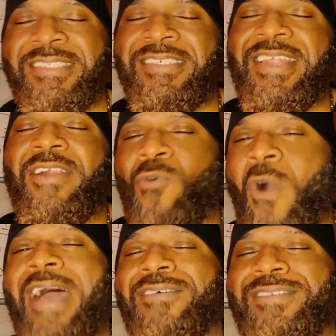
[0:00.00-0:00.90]
to that are
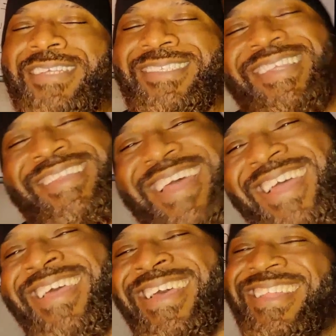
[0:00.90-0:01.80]
wild.
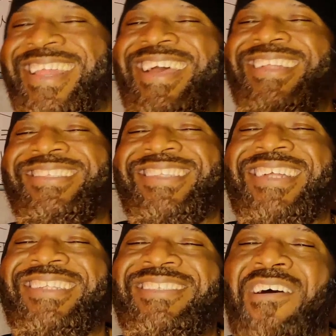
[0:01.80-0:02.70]

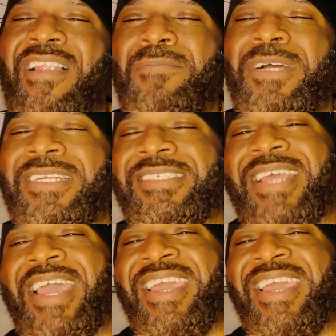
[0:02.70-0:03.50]
That's all I'm gonna say.